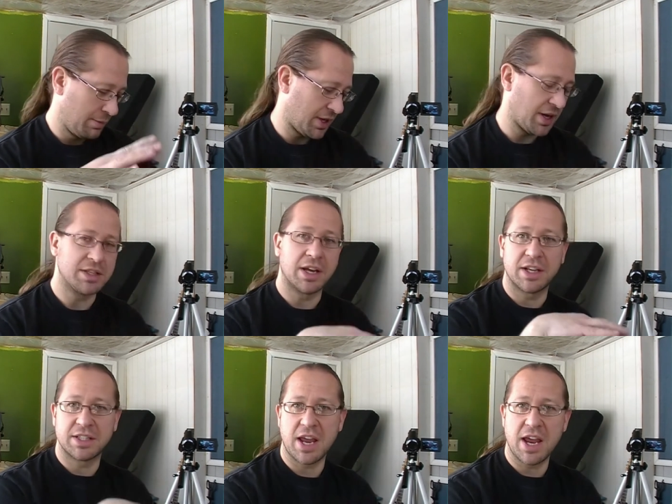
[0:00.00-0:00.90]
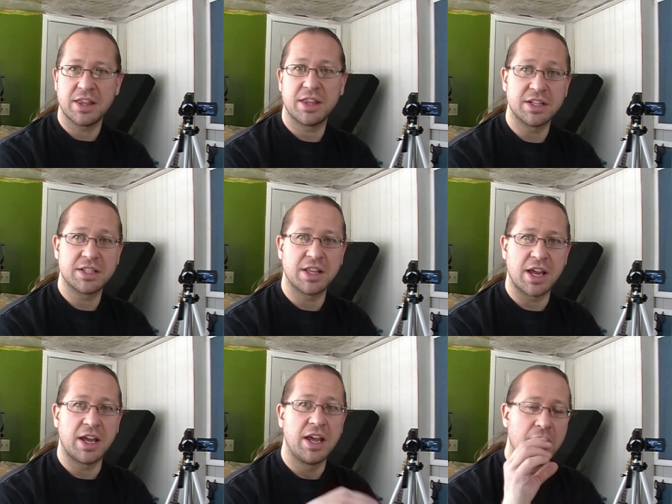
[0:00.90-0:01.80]
because I can take this
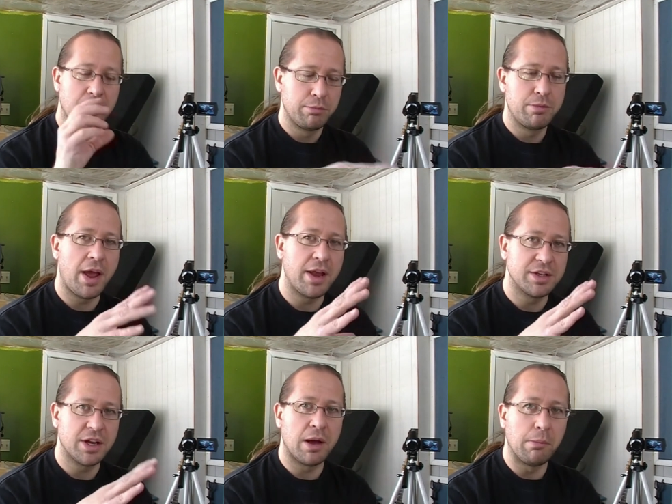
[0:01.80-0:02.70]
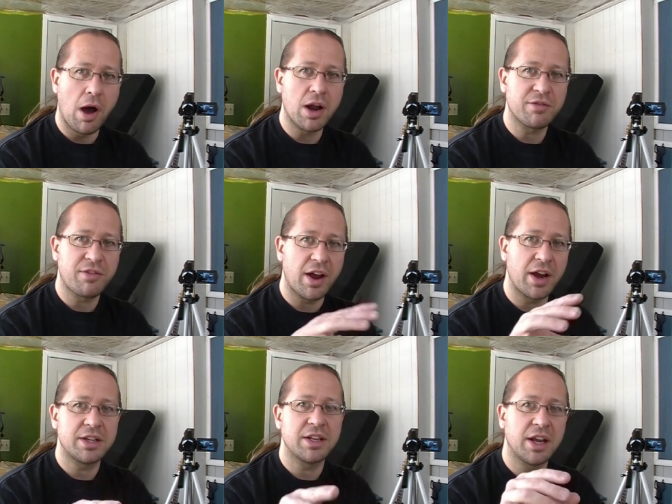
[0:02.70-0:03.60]
thing and uh,
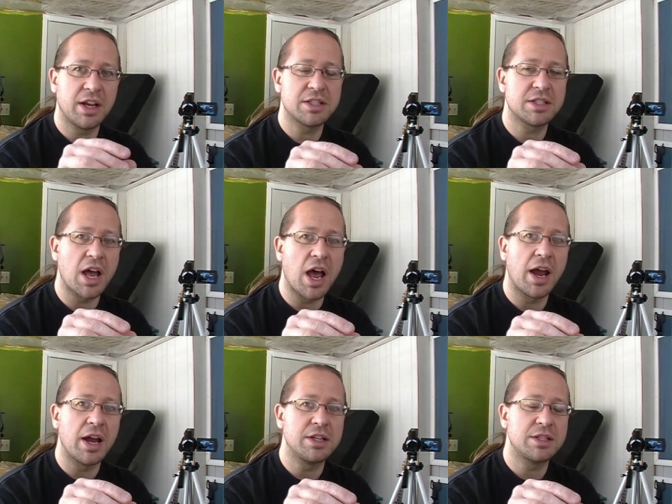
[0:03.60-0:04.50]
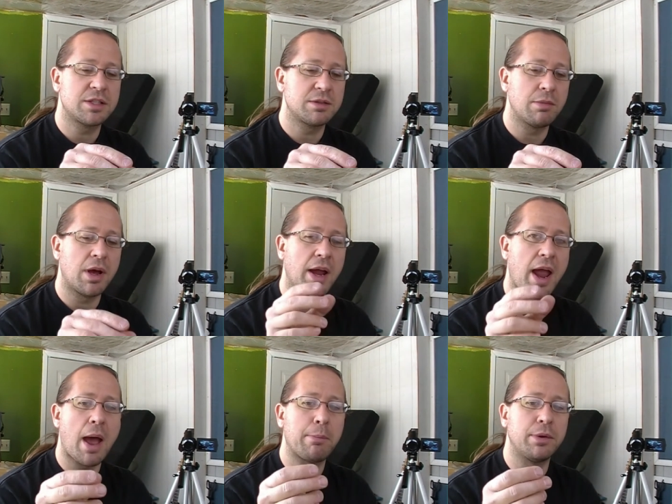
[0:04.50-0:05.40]
modify it inside my
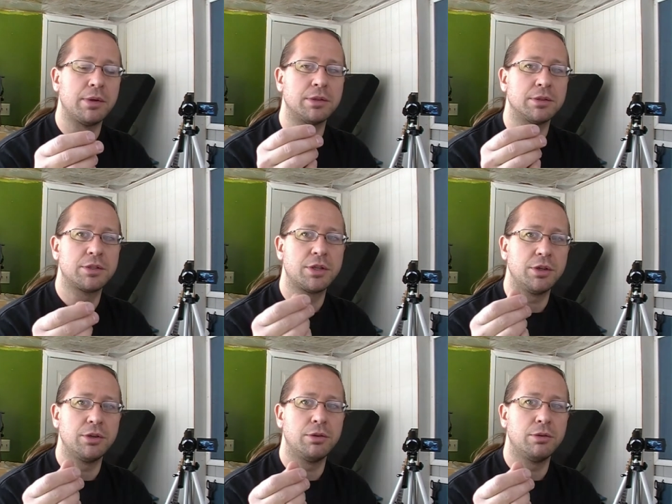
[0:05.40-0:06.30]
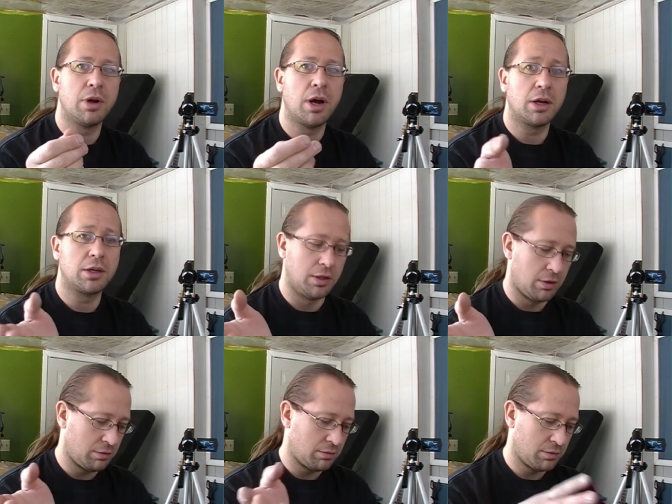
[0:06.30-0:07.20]
Apple II uh,
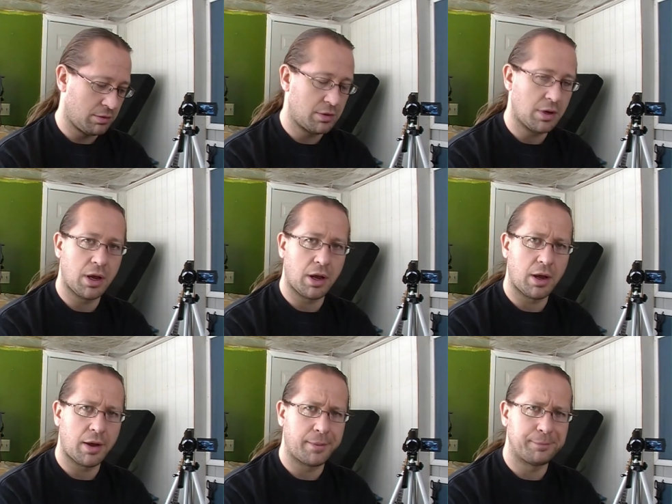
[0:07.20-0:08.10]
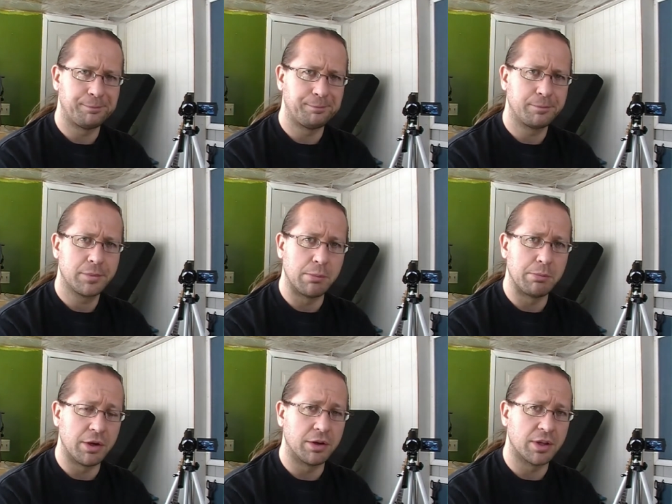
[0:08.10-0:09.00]
clone um,
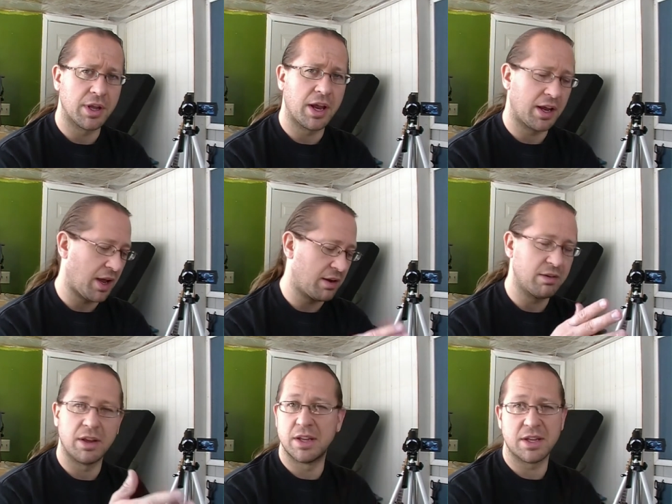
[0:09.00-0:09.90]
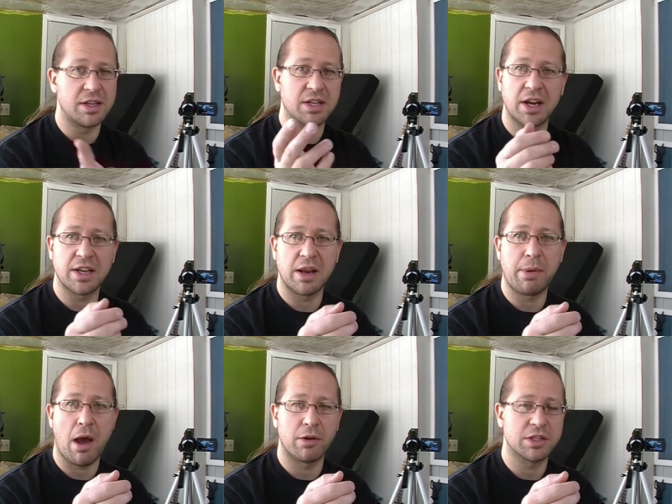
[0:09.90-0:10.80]
computer that I got. It's, it's got a dead
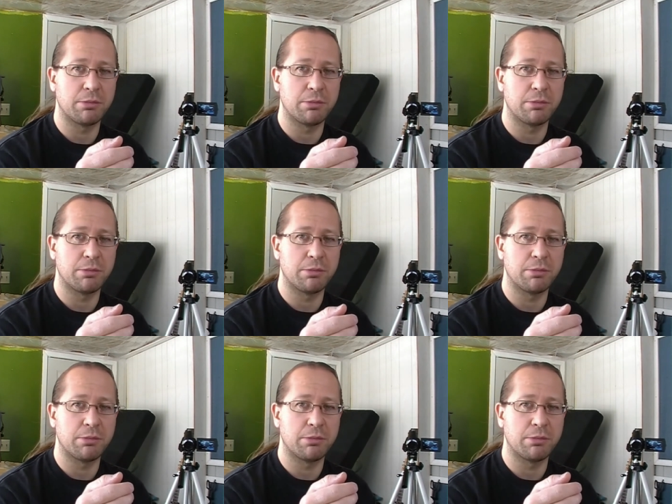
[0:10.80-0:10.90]
power